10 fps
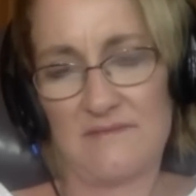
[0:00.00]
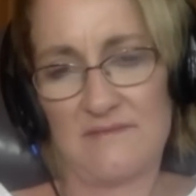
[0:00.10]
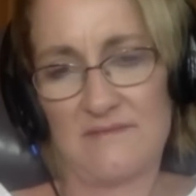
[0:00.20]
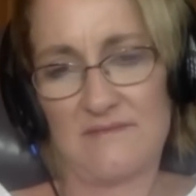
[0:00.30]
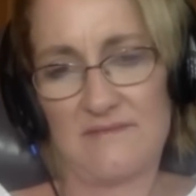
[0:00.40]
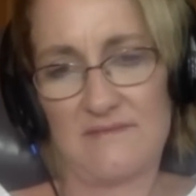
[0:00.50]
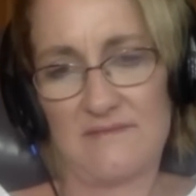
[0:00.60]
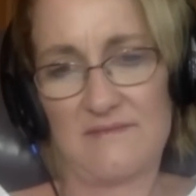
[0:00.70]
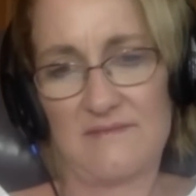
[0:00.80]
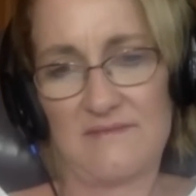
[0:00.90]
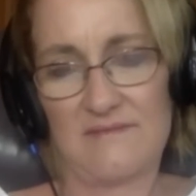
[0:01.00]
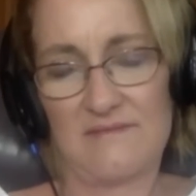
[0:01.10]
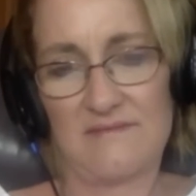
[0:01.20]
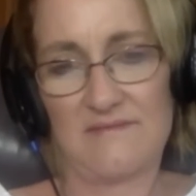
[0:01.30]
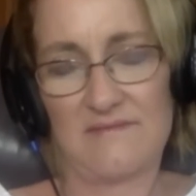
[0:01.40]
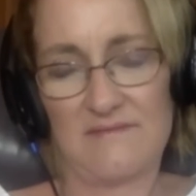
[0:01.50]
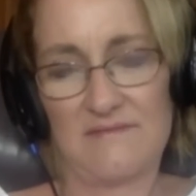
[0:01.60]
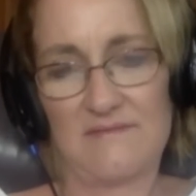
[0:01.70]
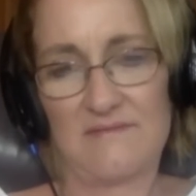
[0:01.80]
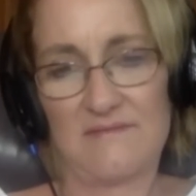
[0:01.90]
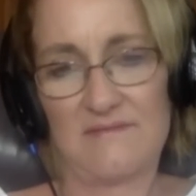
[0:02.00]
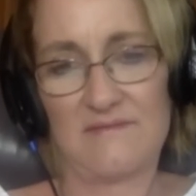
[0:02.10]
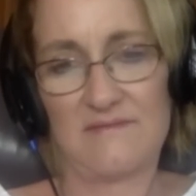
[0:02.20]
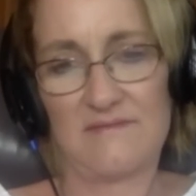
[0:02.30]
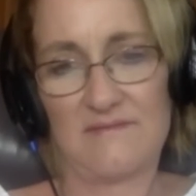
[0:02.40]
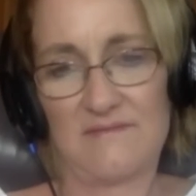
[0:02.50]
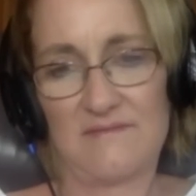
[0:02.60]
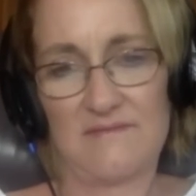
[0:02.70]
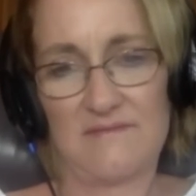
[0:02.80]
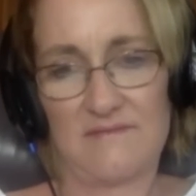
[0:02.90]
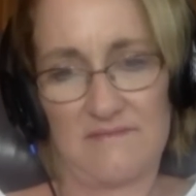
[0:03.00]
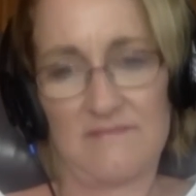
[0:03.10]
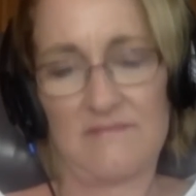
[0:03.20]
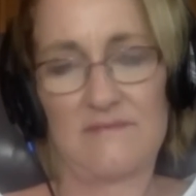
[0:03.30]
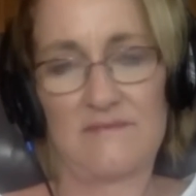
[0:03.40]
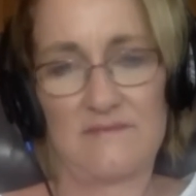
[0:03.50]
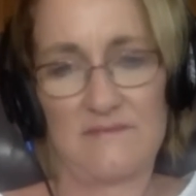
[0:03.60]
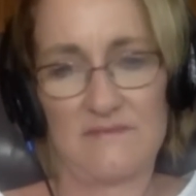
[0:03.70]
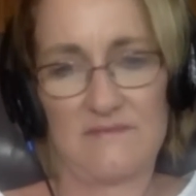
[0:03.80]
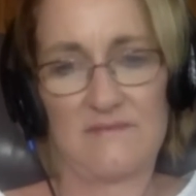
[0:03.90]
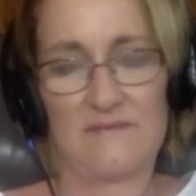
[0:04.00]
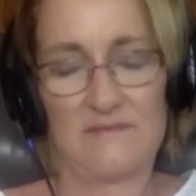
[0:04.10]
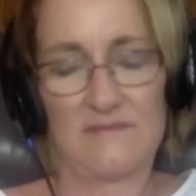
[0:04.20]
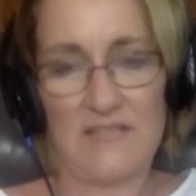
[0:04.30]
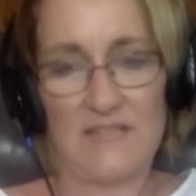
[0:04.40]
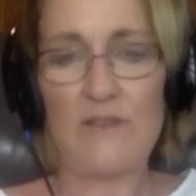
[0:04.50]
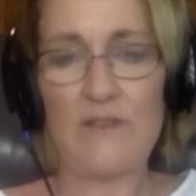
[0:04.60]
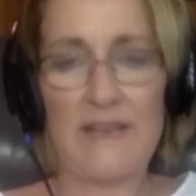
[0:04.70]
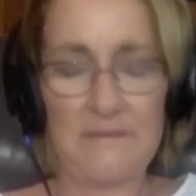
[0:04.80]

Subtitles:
[no speech]